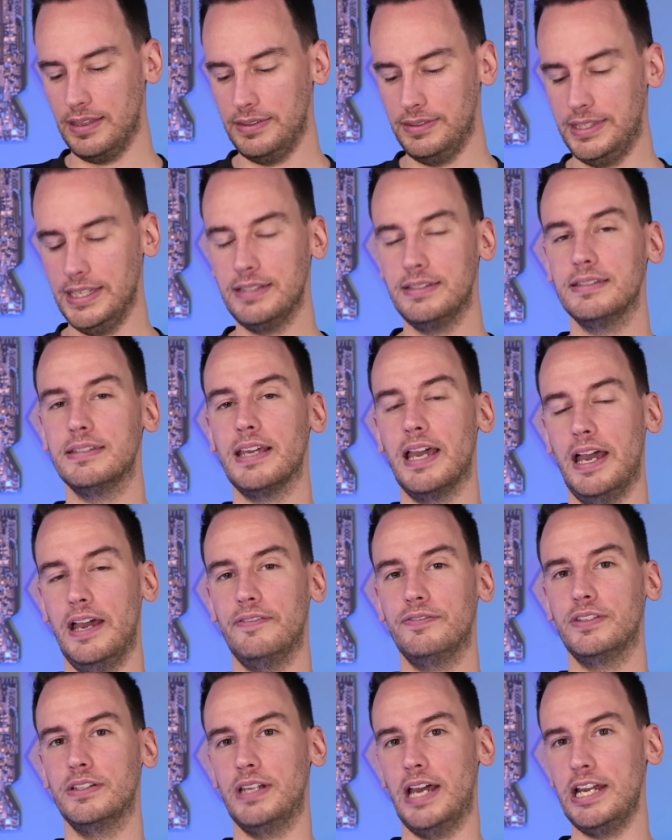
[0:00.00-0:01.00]
didn't
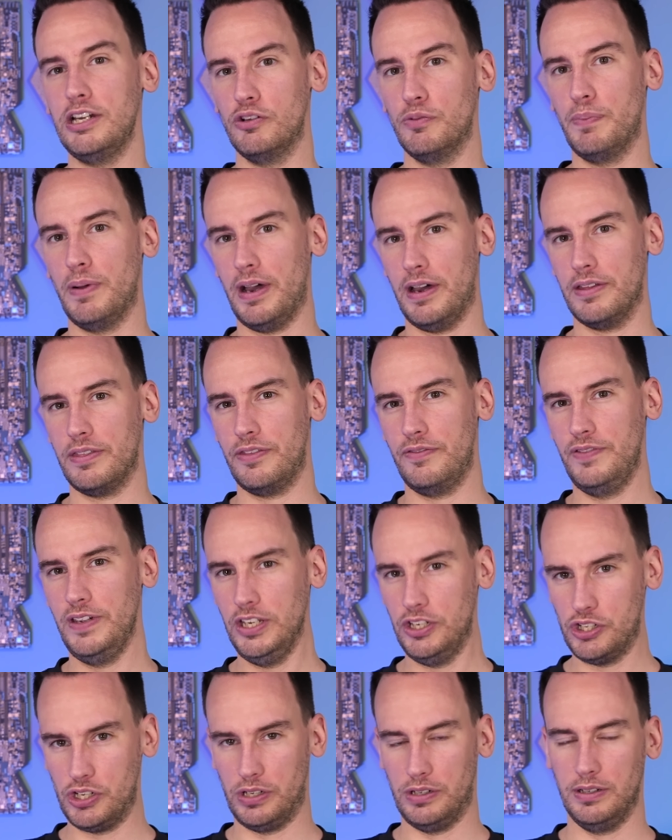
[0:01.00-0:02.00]
have the NitroPath
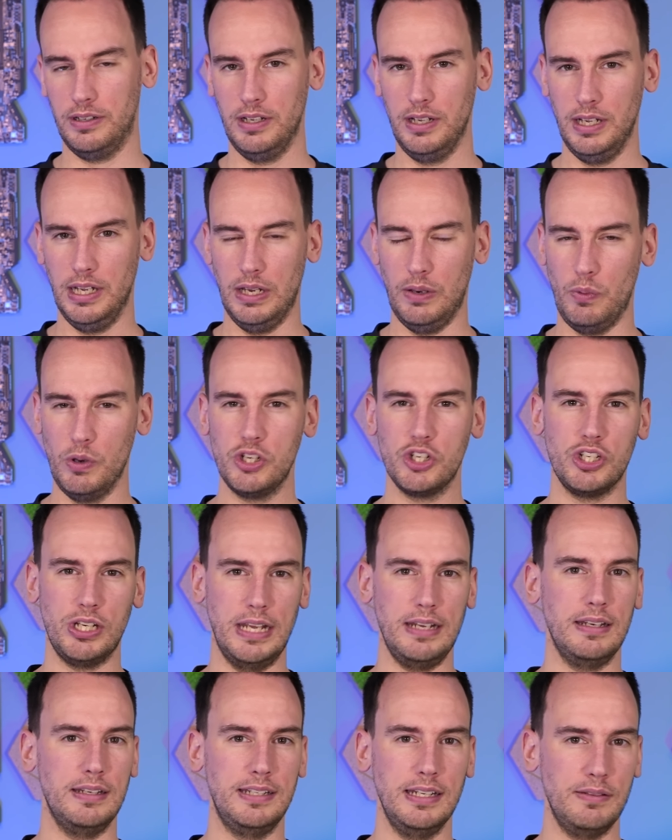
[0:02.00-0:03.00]
feature, which
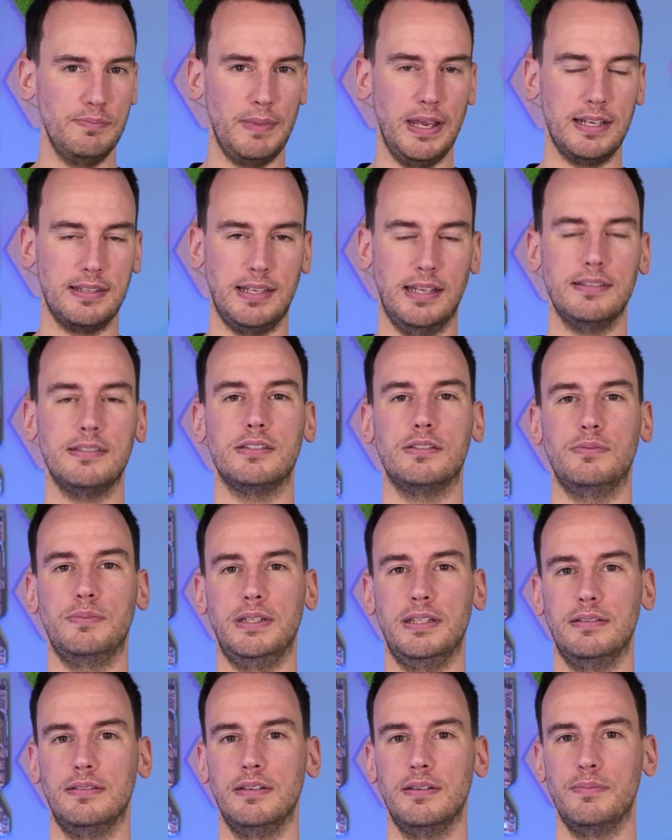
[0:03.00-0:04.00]
didn't make sense to
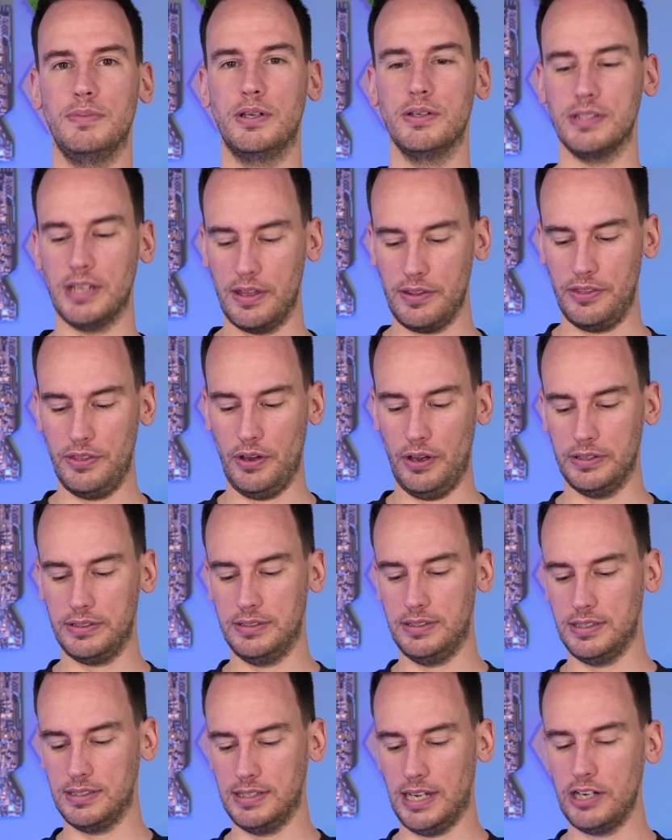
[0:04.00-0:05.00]
me because I
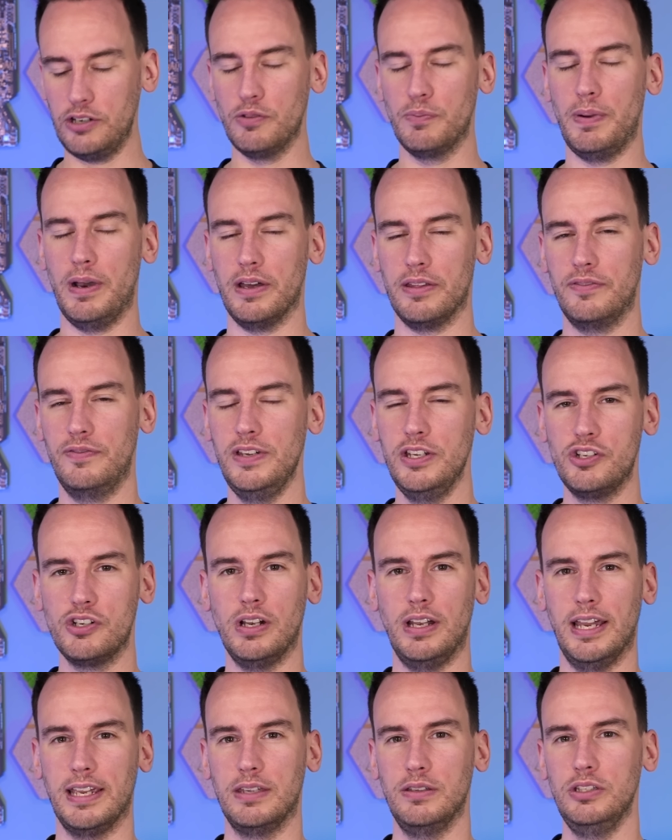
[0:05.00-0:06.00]
thought this NitroPath
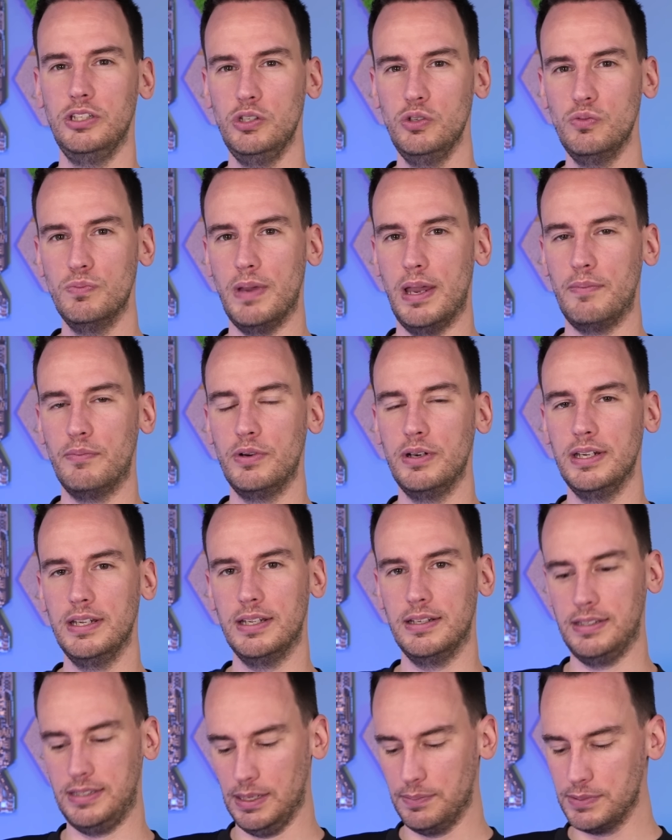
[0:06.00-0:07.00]
feature like new memory
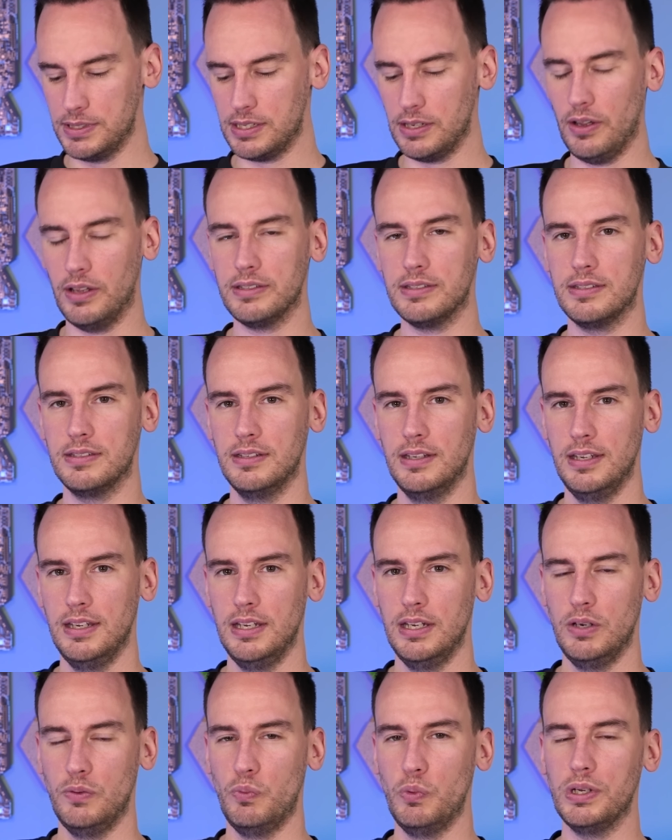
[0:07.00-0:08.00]
DIMM slots
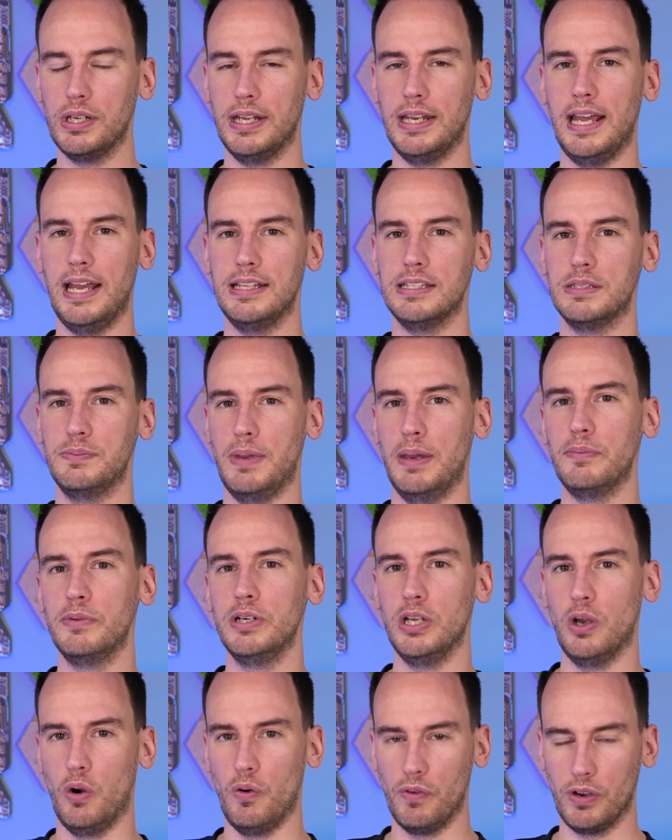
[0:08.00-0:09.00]
would enhance
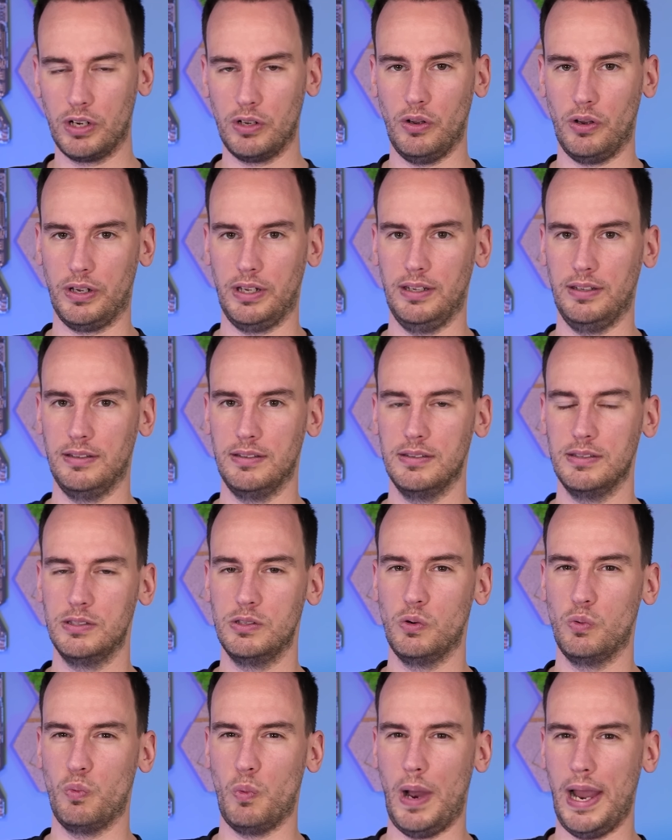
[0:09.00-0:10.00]
memory overclocking.
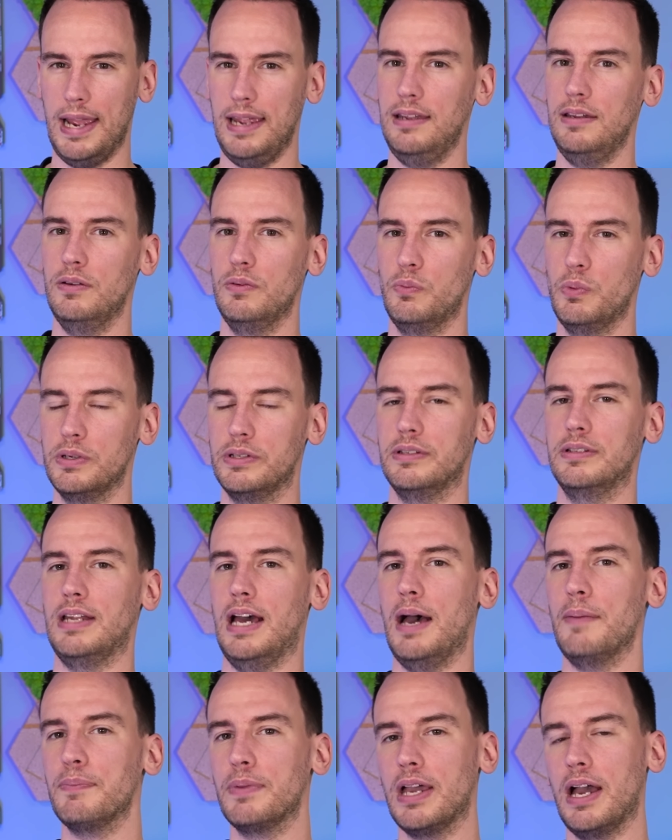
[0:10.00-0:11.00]
So why would an
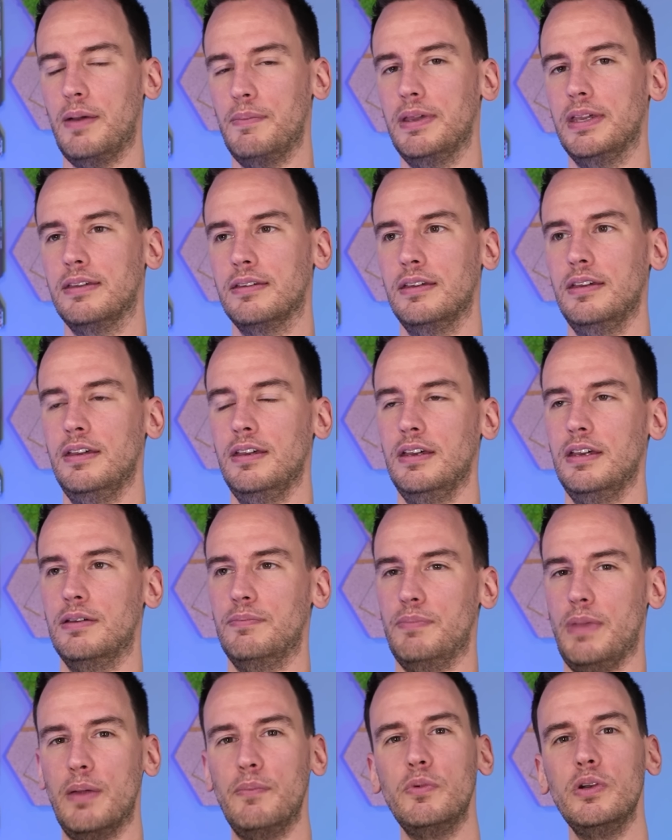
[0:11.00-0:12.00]
upcoming
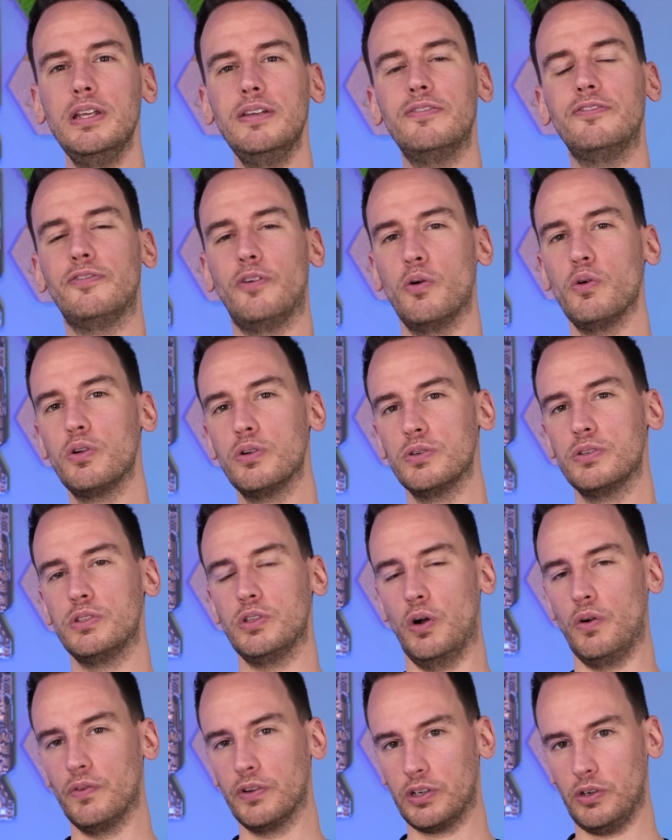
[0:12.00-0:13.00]
memory-focused
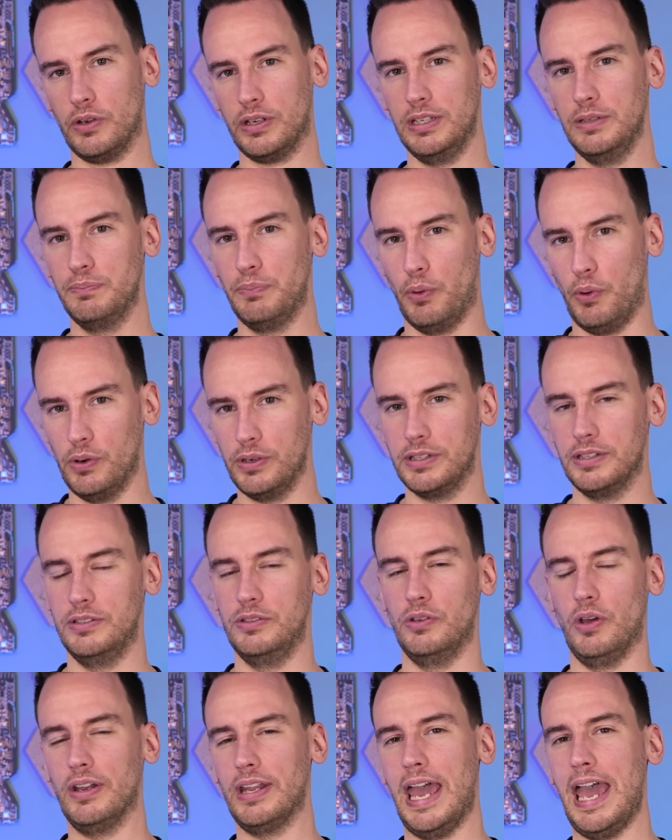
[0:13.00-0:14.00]
overclocking board
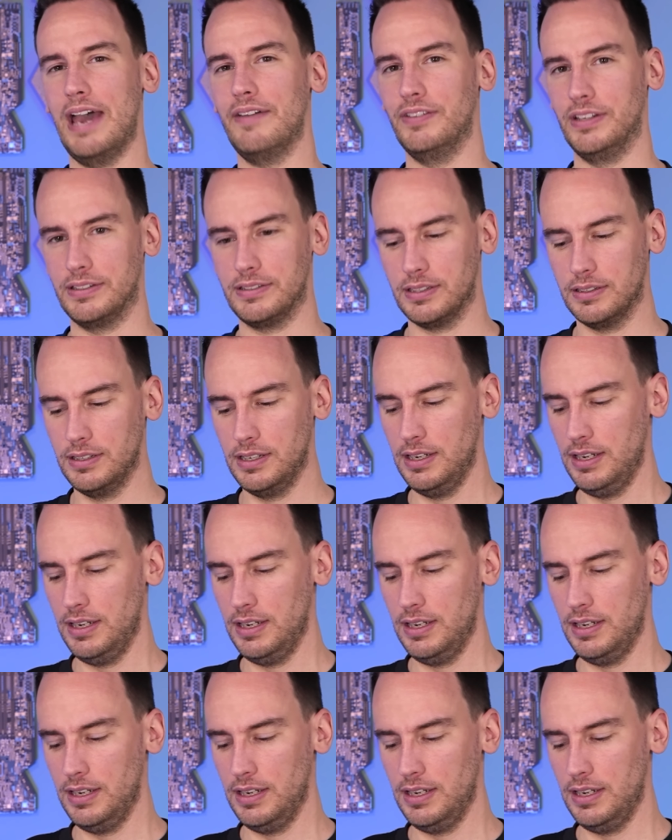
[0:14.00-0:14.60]
not have it?